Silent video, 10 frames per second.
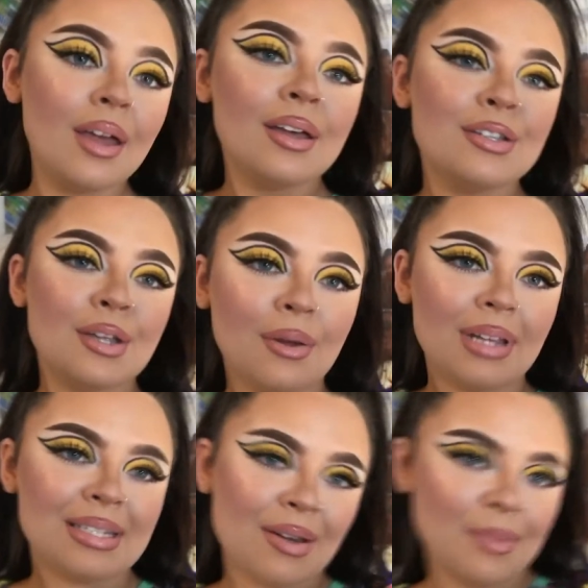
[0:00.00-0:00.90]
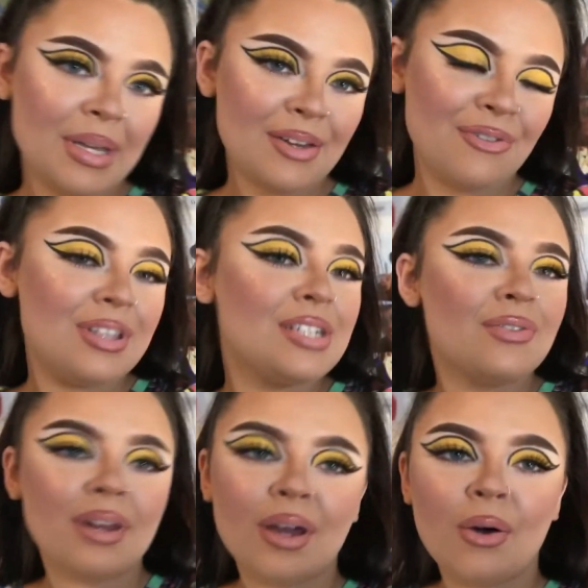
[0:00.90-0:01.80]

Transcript: So that's gonna be it for this video.